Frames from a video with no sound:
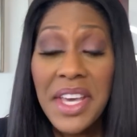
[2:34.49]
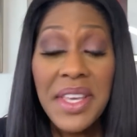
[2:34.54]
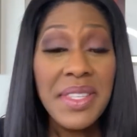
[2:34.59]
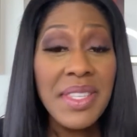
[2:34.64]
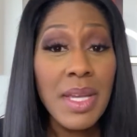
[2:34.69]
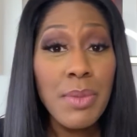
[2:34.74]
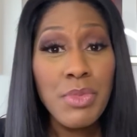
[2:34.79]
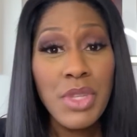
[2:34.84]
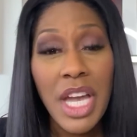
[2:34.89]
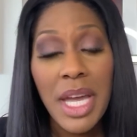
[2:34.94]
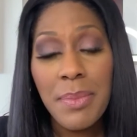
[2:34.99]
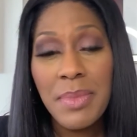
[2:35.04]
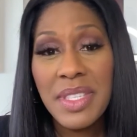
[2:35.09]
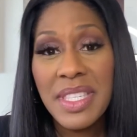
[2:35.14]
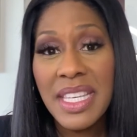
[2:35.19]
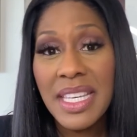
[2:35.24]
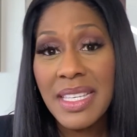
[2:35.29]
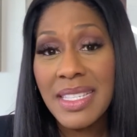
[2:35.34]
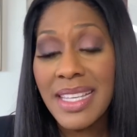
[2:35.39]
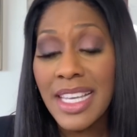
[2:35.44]

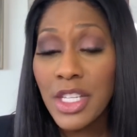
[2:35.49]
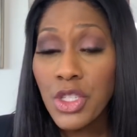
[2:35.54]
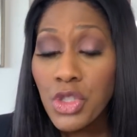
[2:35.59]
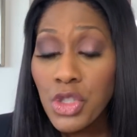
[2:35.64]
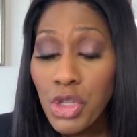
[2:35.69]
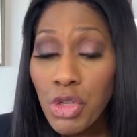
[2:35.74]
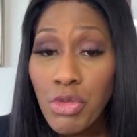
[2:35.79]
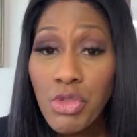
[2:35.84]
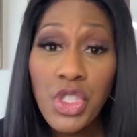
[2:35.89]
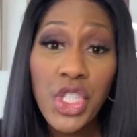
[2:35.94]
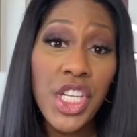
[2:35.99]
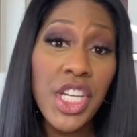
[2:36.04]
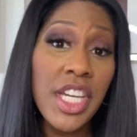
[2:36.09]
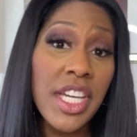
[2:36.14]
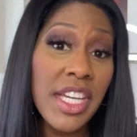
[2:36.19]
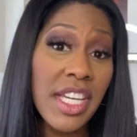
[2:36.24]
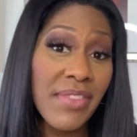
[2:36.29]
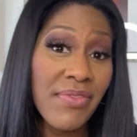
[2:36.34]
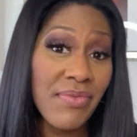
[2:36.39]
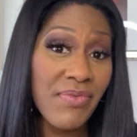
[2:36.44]
sometimes things like
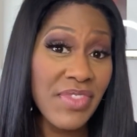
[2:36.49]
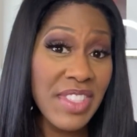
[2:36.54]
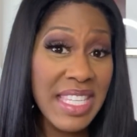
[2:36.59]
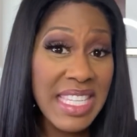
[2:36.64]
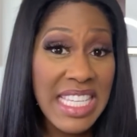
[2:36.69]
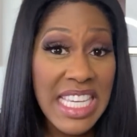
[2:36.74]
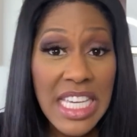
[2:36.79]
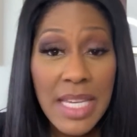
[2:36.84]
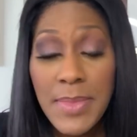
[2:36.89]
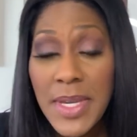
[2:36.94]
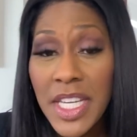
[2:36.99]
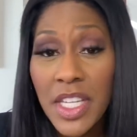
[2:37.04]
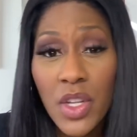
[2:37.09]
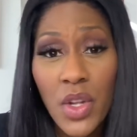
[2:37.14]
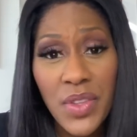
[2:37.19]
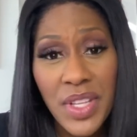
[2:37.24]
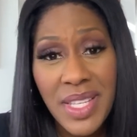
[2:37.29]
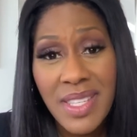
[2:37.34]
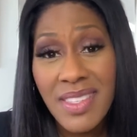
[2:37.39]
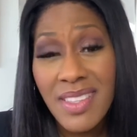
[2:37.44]
douching and steaming and
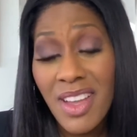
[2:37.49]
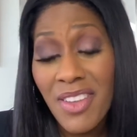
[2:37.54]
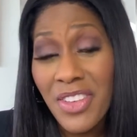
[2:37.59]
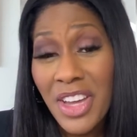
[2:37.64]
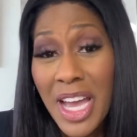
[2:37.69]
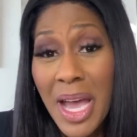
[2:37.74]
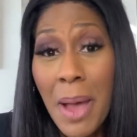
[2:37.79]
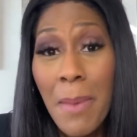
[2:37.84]
all that stuff